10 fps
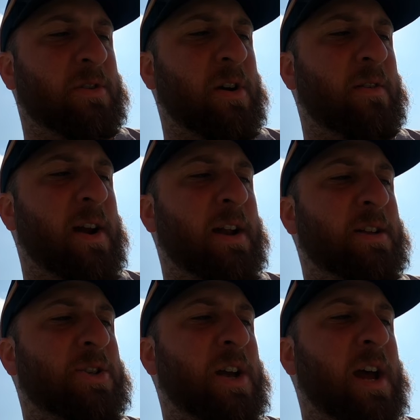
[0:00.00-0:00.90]
go around
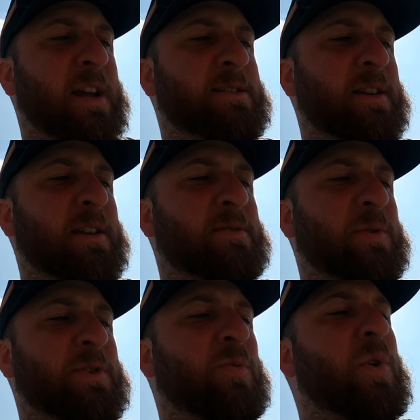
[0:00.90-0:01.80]
and check. See, this
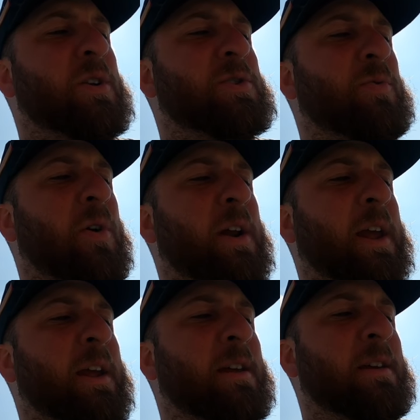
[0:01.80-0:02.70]
one's
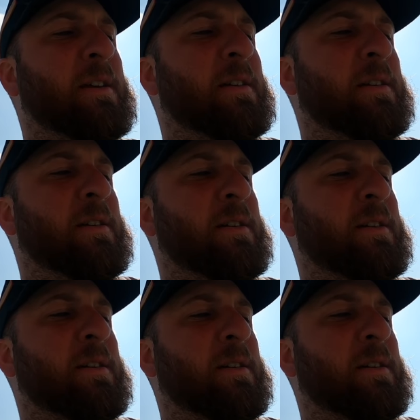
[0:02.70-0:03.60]
120,
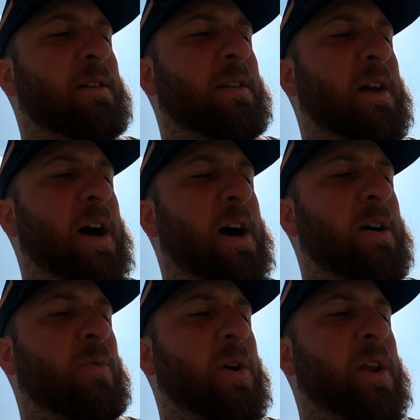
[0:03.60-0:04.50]

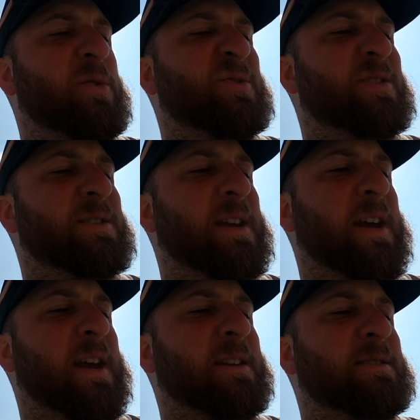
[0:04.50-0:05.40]
uh,
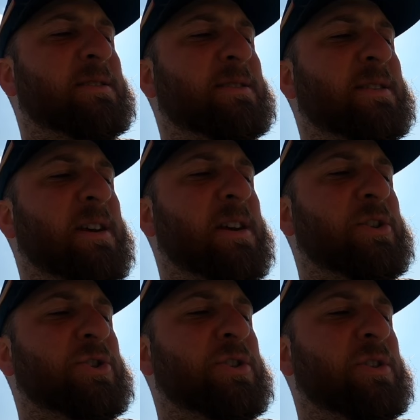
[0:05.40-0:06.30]

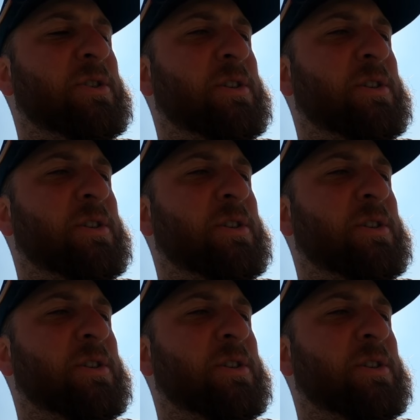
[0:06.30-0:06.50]
106-ish.